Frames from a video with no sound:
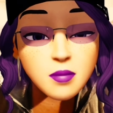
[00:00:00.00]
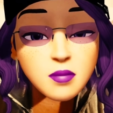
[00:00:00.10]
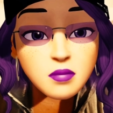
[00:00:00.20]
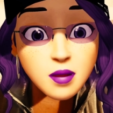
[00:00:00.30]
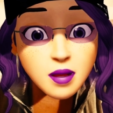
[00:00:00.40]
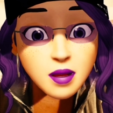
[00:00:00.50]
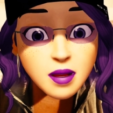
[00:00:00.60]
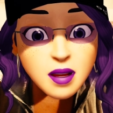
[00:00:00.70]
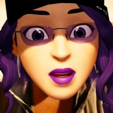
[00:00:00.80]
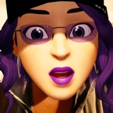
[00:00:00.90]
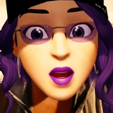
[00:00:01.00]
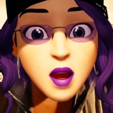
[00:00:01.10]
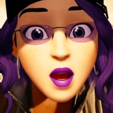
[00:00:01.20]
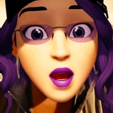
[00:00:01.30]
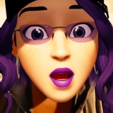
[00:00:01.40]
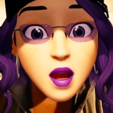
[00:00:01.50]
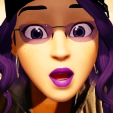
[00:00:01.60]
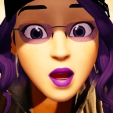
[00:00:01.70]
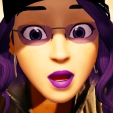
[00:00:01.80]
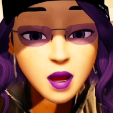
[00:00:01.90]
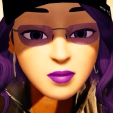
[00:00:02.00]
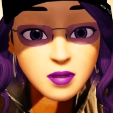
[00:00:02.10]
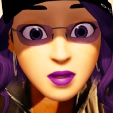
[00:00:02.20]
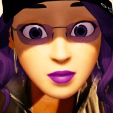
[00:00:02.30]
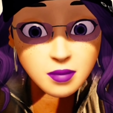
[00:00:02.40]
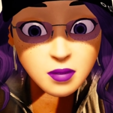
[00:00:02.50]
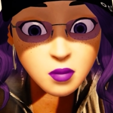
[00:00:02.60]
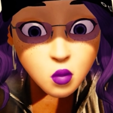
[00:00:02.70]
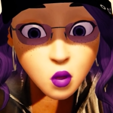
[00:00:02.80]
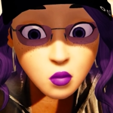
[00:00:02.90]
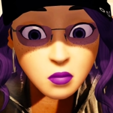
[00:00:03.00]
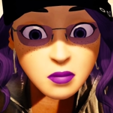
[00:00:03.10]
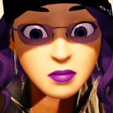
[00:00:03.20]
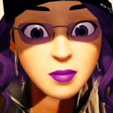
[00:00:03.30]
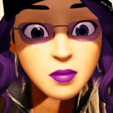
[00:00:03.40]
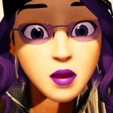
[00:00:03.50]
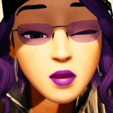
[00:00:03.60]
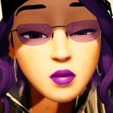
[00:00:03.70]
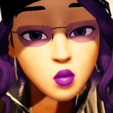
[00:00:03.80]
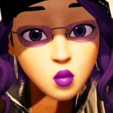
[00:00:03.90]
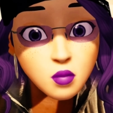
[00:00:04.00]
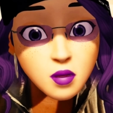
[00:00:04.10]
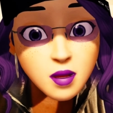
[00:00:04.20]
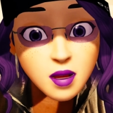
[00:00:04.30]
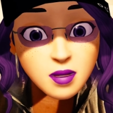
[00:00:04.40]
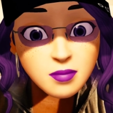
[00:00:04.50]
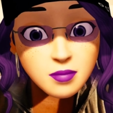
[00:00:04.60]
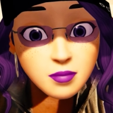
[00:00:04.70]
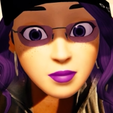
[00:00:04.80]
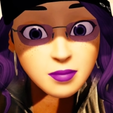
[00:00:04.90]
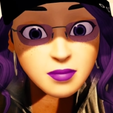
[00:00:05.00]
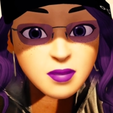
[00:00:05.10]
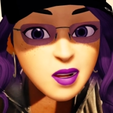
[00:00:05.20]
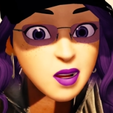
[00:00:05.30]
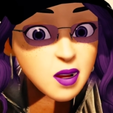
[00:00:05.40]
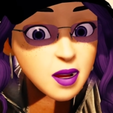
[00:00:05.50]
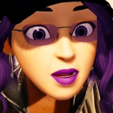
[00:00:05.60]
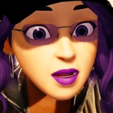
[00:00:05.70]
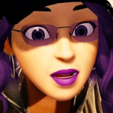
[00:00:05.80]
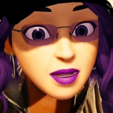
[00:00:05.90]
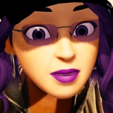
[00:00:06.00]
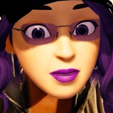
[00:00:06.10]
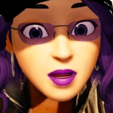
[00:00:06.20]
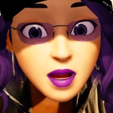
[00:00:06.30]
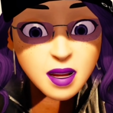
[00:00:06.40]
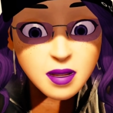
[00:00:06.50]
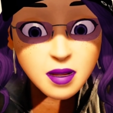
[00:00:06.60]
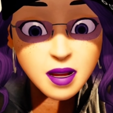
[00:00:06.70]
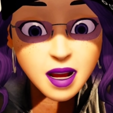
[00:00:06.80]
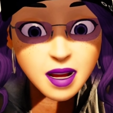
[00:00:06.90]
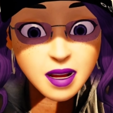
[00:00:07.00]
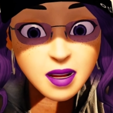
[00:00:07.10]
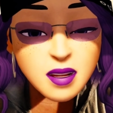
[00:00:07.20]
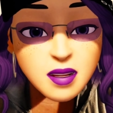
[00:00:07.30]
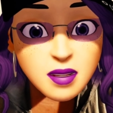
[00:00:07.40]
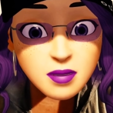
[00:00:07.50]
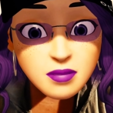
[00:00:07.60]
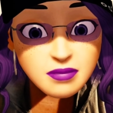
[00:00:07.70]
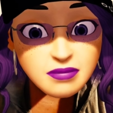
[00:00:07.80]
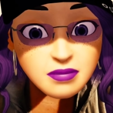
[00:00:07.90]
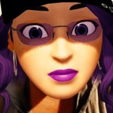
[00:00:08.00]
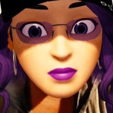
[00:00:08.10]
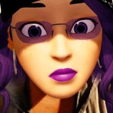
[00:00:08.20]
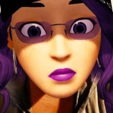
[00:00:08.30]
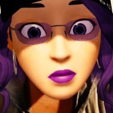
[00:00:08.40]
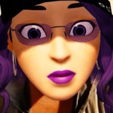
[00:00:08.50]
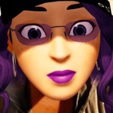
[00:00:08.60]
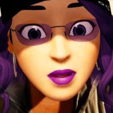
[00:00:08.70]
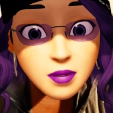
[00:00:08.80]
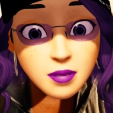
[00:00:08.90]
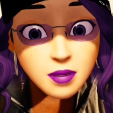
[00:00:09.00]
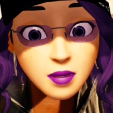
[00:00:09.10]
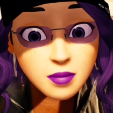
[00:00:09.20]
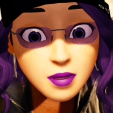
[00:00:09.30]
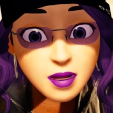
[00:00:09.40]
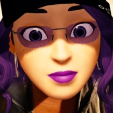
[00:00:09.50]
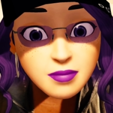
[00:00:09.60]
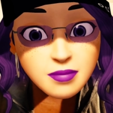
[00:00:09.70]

But really, I have a Samsung Woe, and I'm hoping that maybe if this is shared enough, that they'll add it in their future Samsung update.